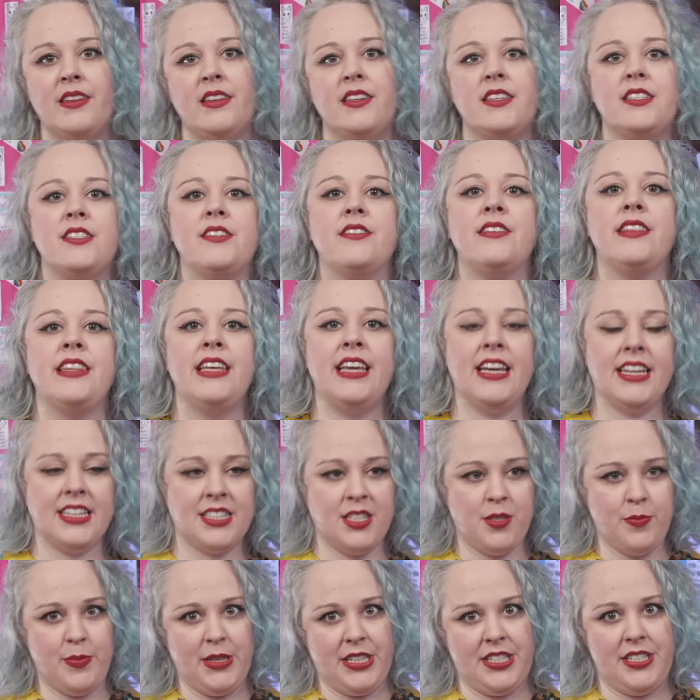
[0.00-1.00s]
So in the
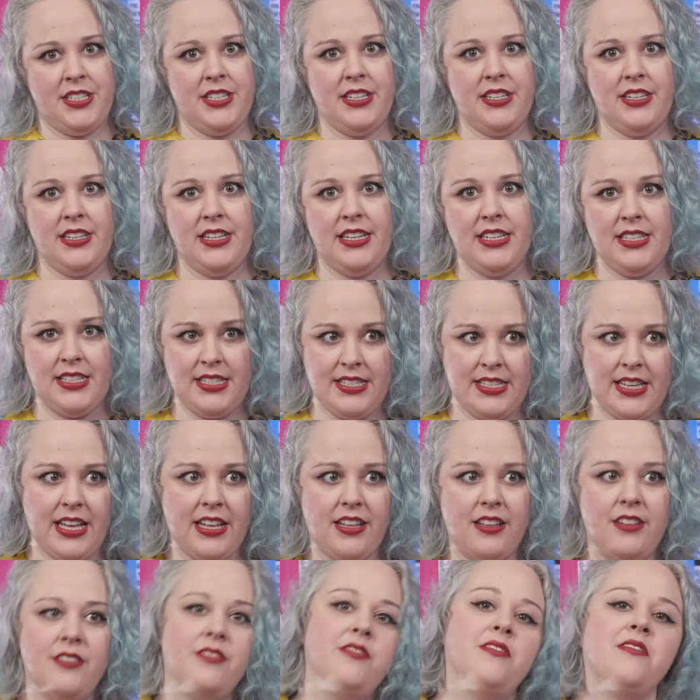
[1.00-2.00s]
exhibition
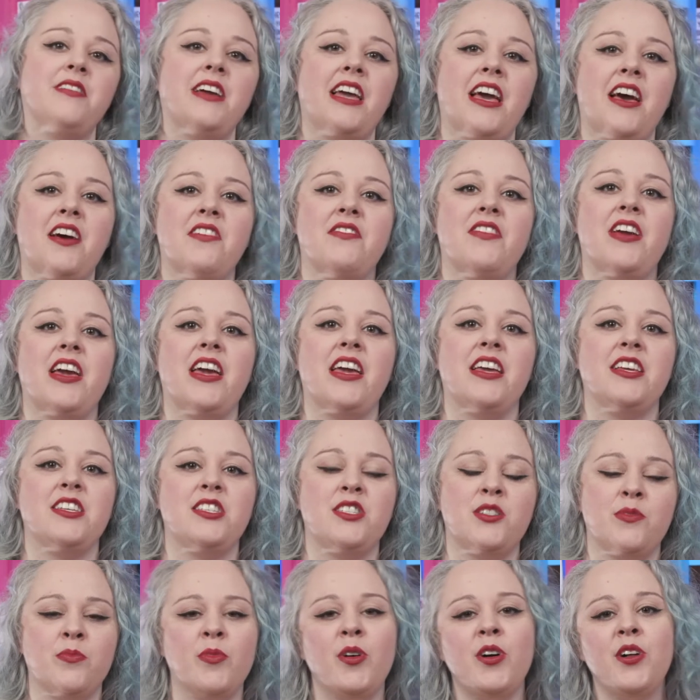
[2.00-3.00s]
itself, we have a
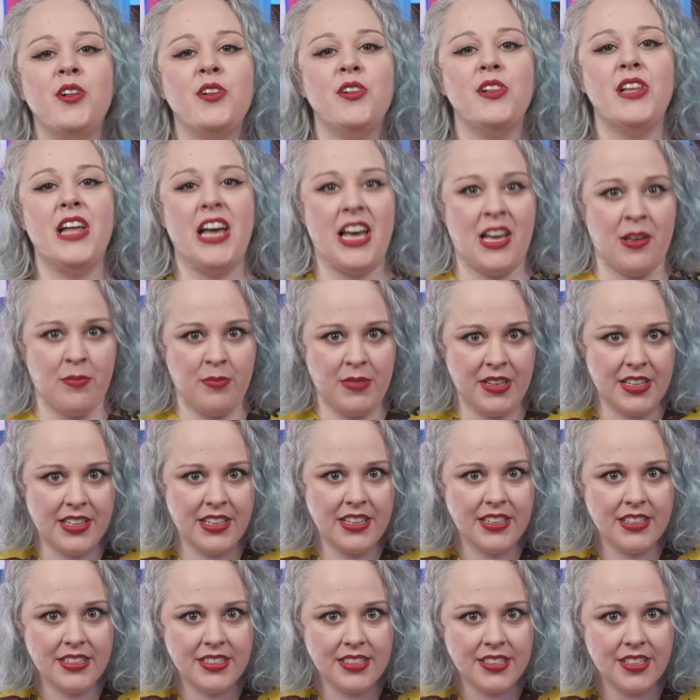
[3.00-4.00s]
small
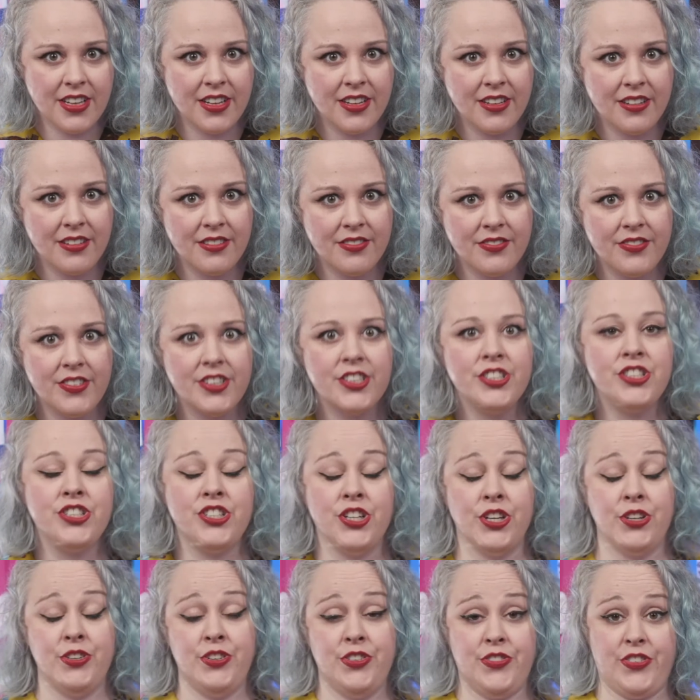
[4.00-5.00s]
amulet of
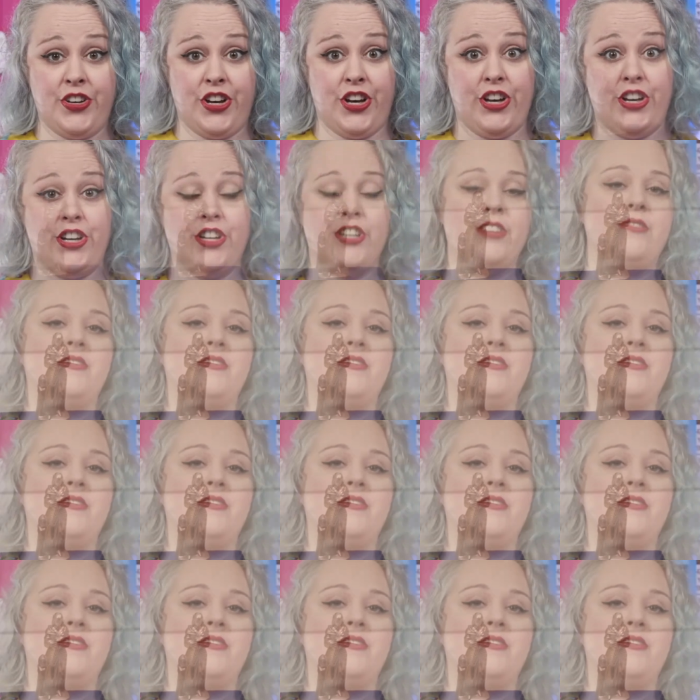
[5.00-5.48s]
Joan of Arc,